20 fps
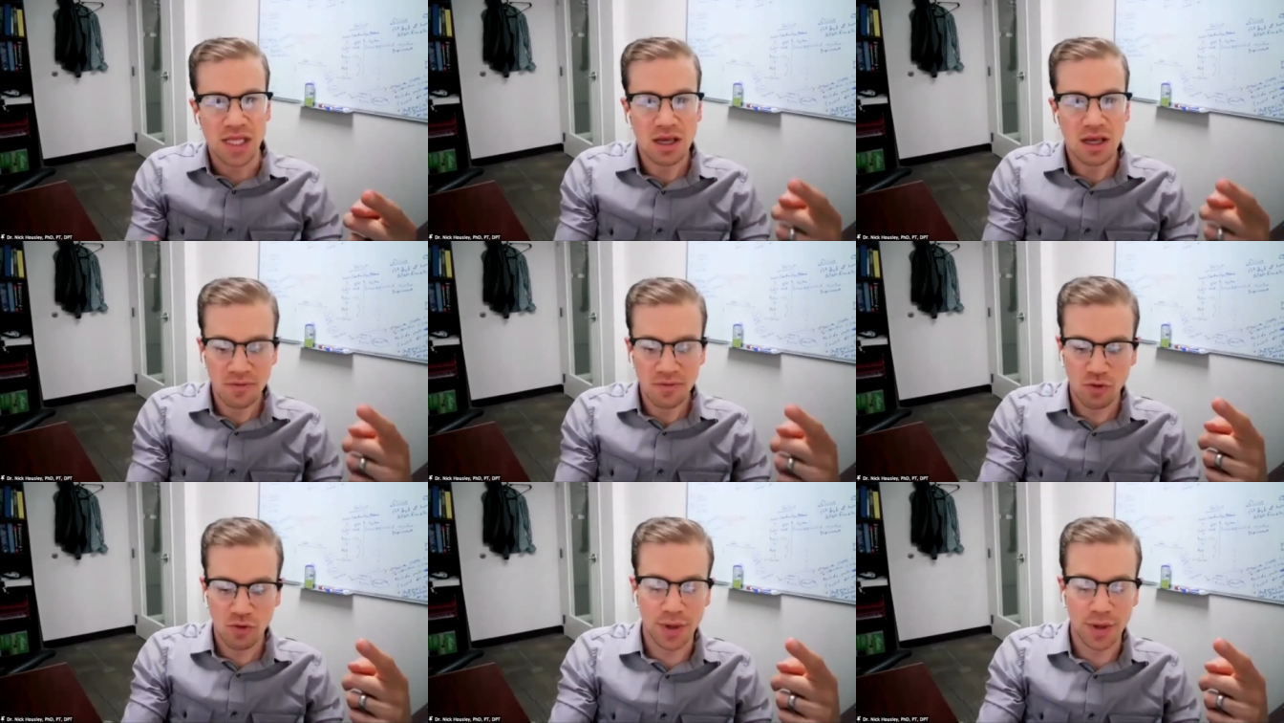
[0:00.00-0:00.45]

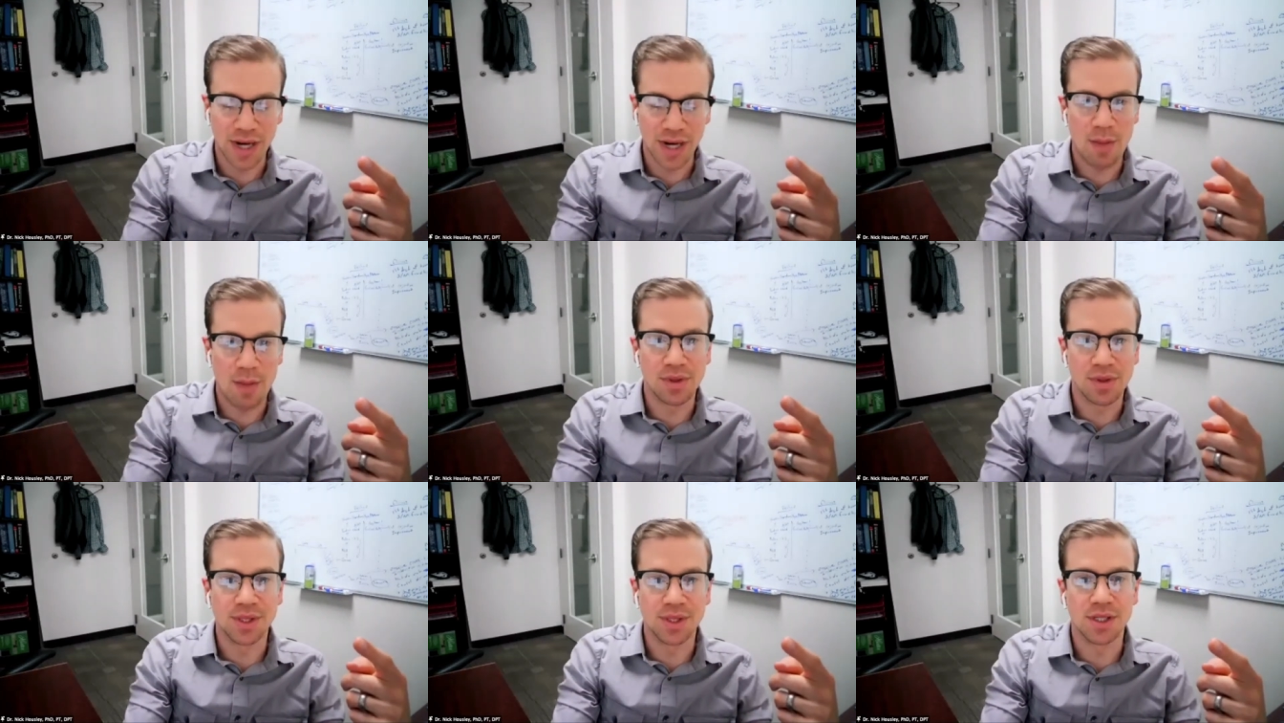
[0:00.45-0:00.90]
And therefore what
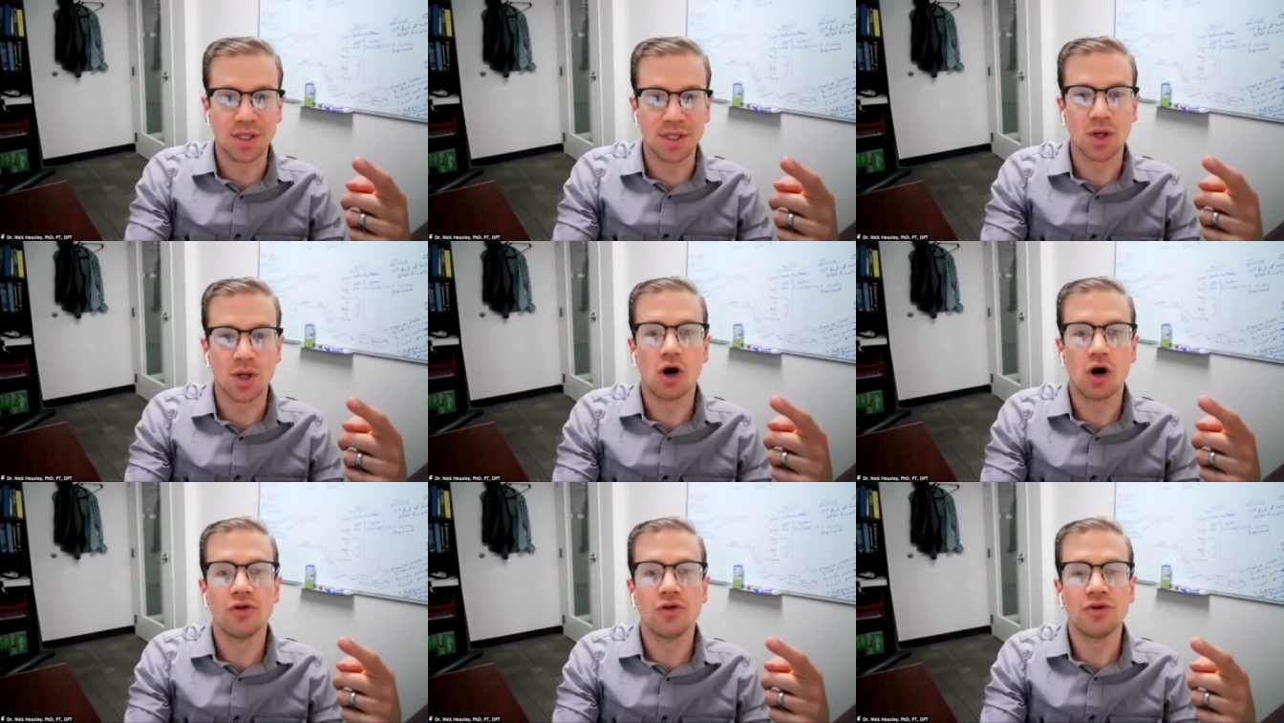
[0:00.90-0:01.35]
happens
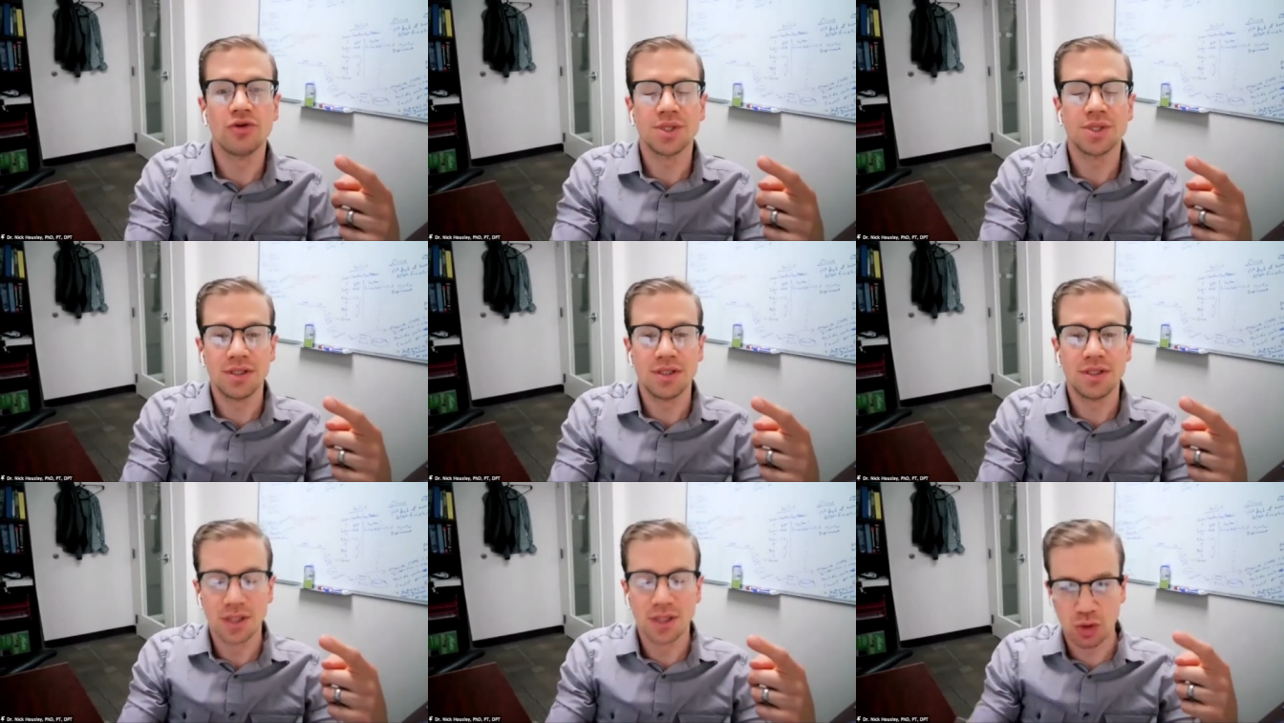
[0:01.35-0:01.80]
is all
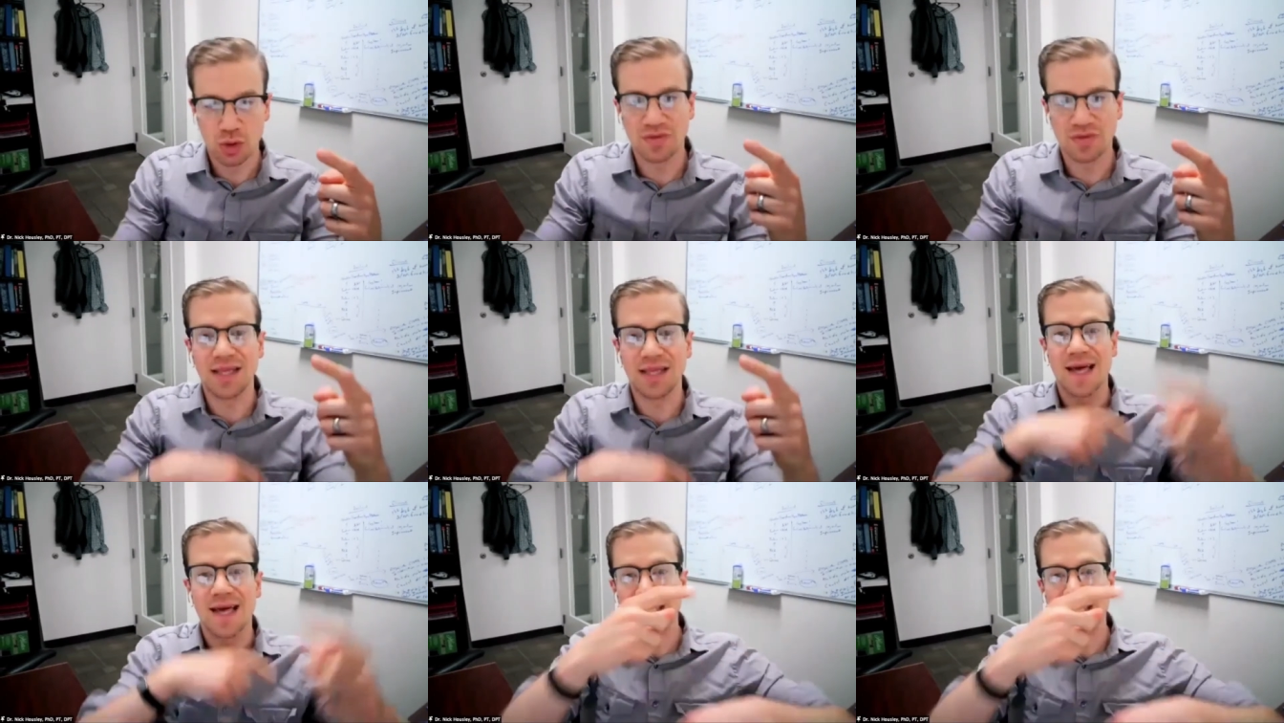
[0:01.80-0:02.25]
those sort of
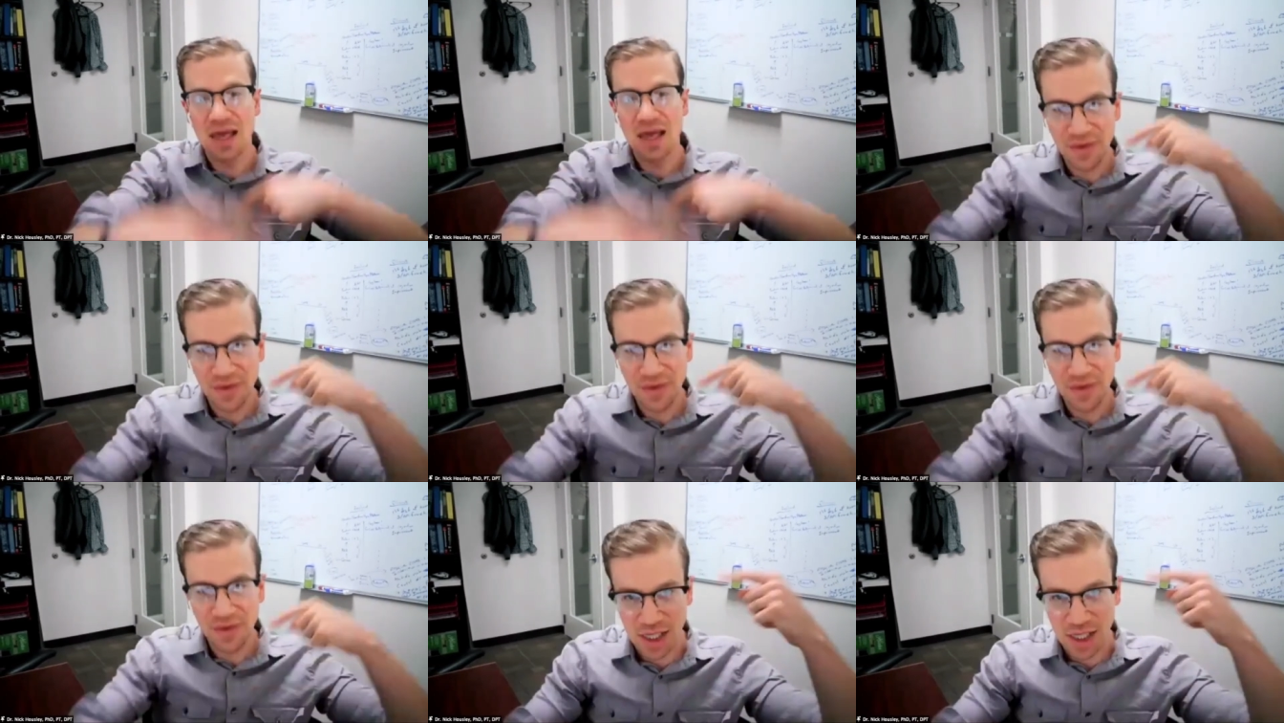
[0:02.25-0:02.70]
daily
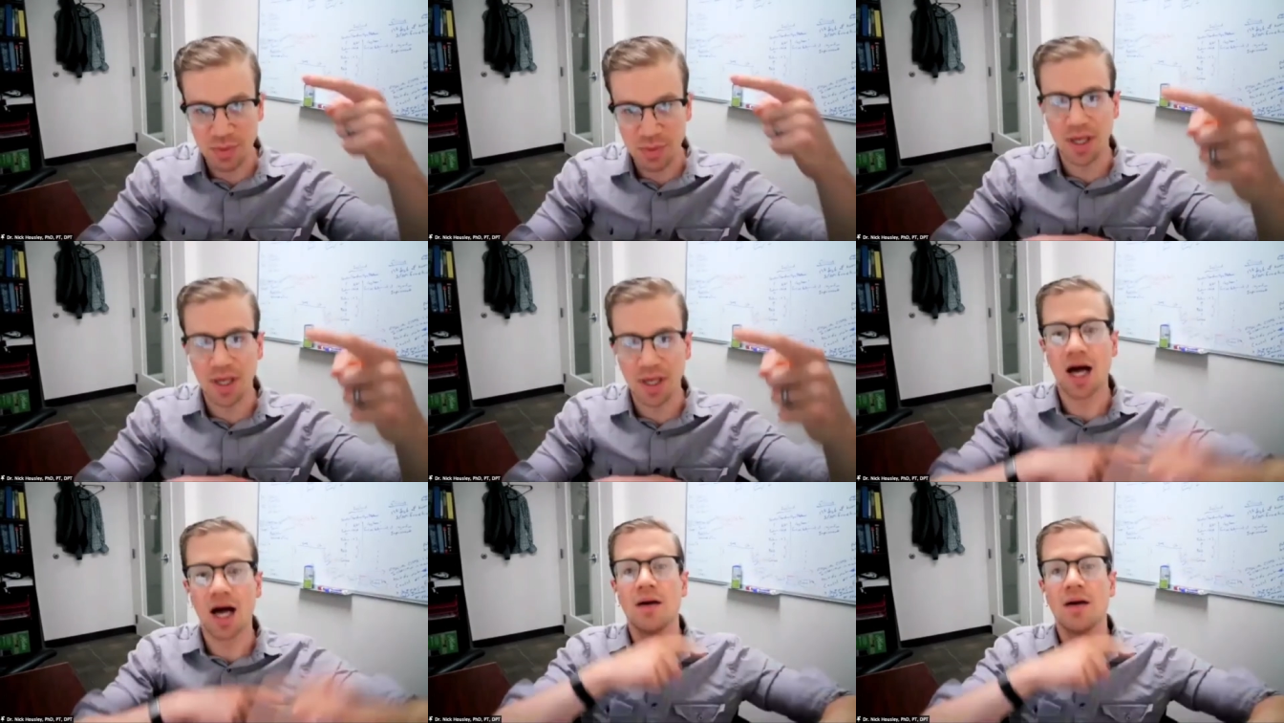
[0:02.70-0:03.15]
activities
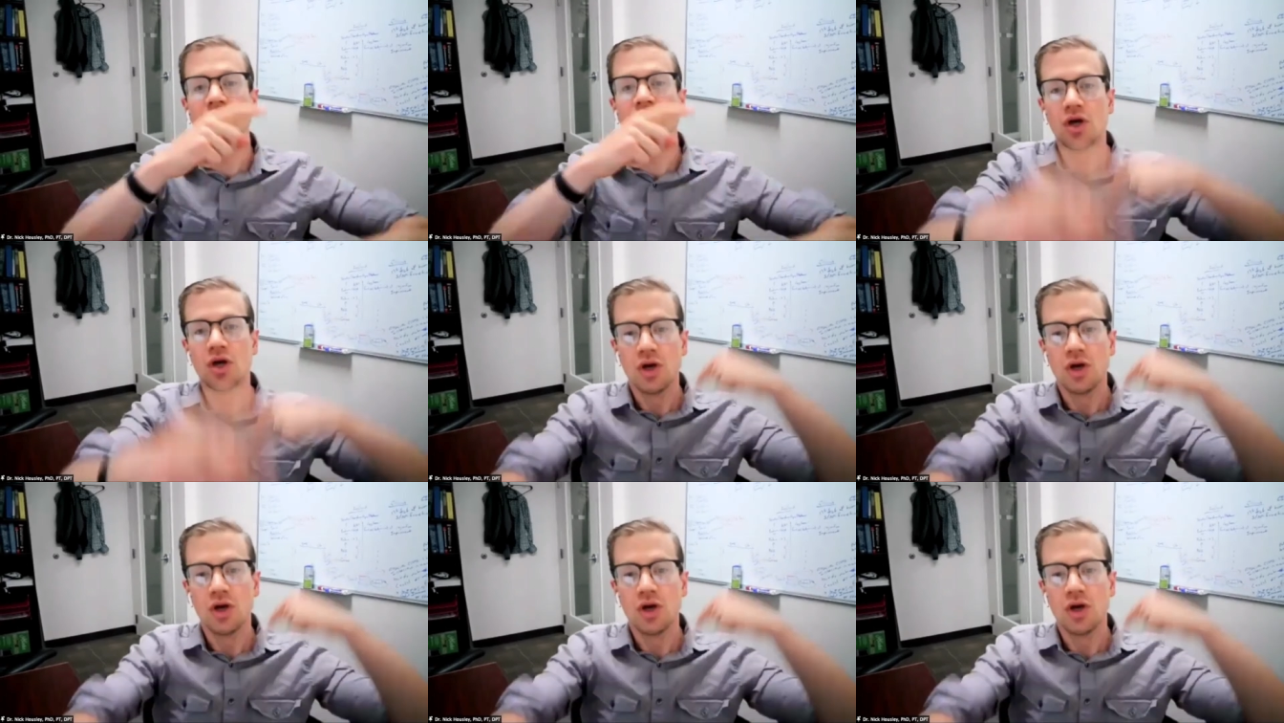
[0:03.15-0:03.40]
become